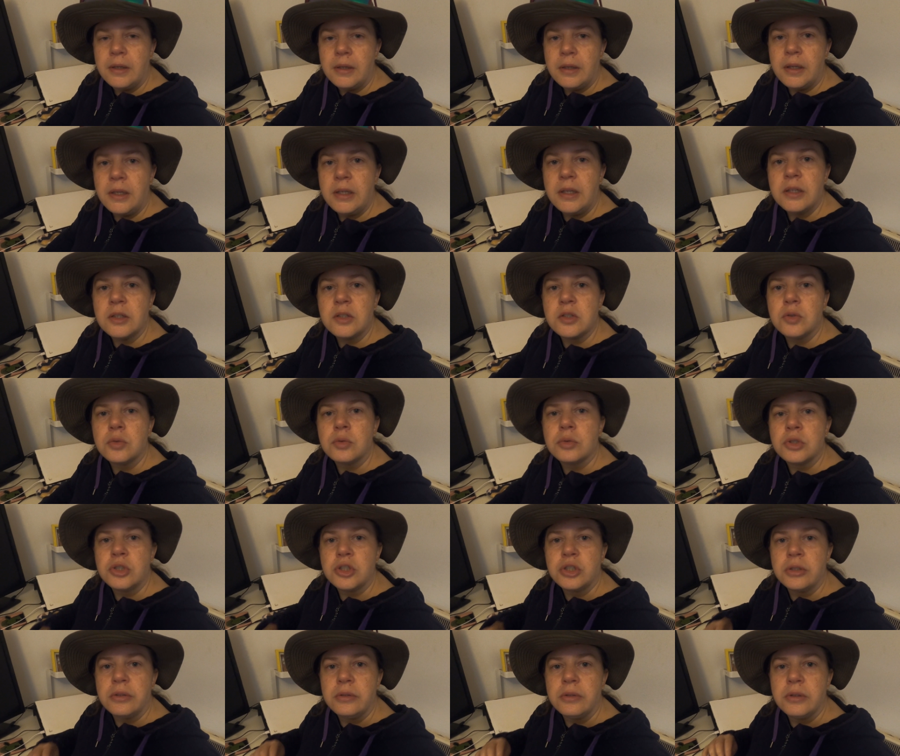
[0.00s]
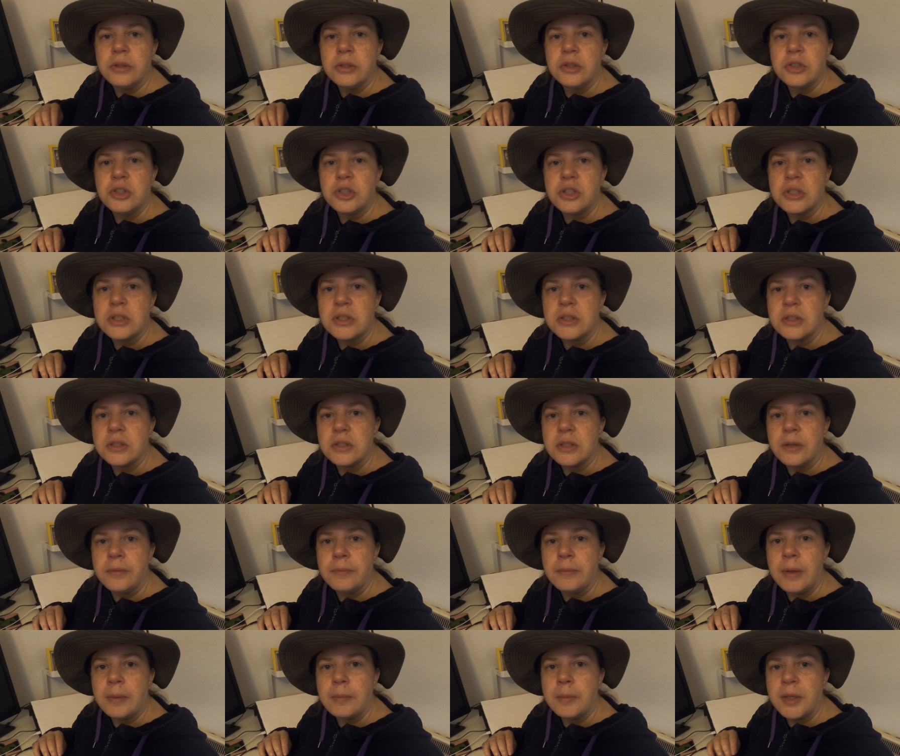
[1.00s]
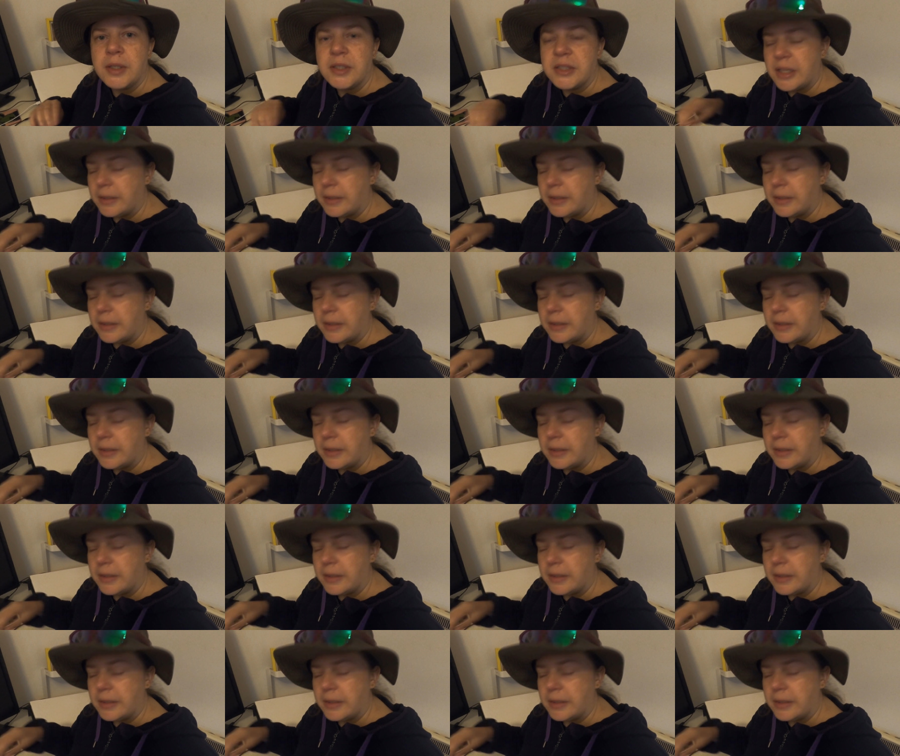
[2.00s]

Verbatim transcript: heat exhaustion that just um, and my